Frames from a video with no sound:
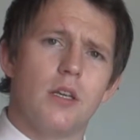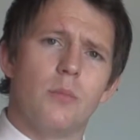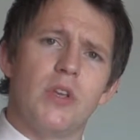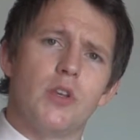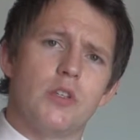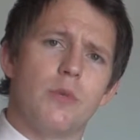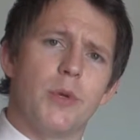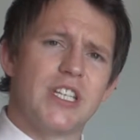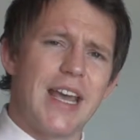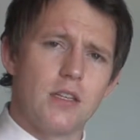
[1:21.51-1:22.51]
because from
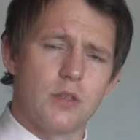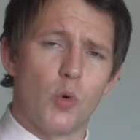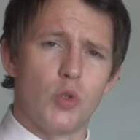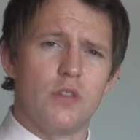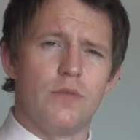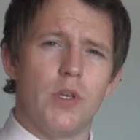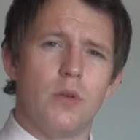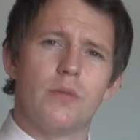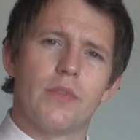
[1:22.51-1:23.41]
a tenant's point of view,